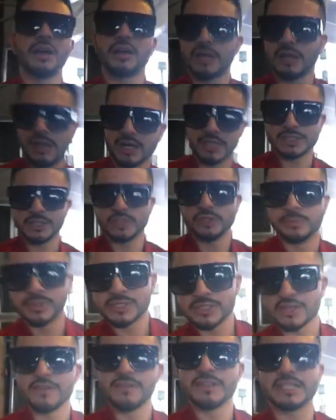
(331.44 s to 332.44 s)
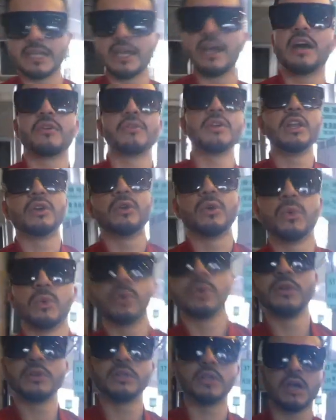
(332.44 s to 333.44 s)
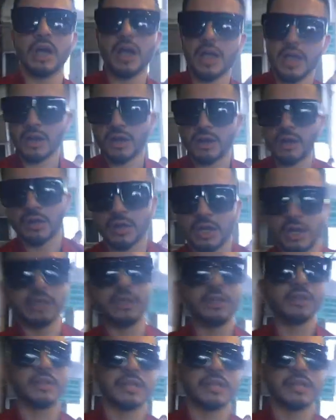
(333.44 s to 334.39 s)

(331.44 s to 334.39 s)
Not gonna lie to you, bus service here are really cool. They got aircon on,